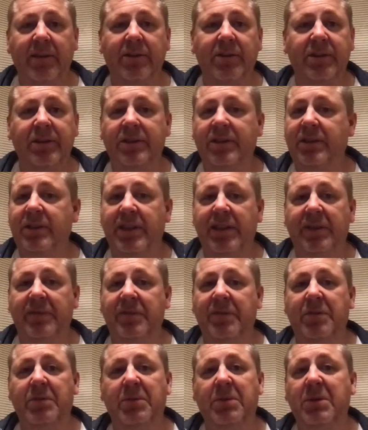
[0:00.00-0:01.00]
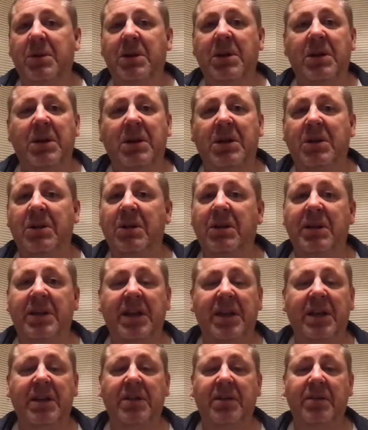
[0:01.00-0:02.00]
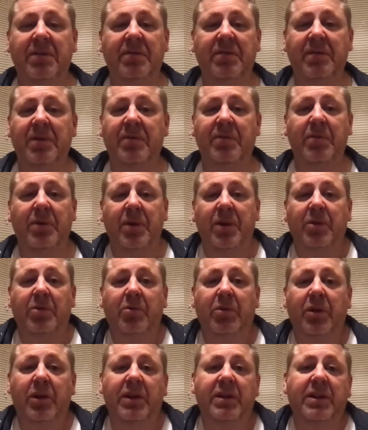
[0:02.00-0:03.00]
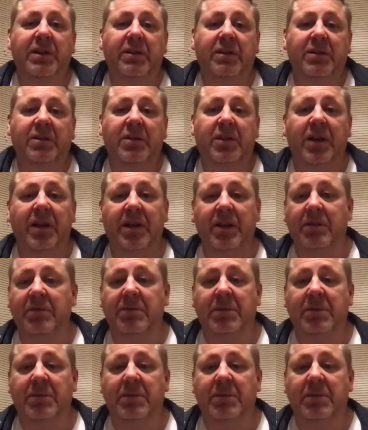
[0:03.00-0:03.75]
just to give you an idea of what the quality looks like.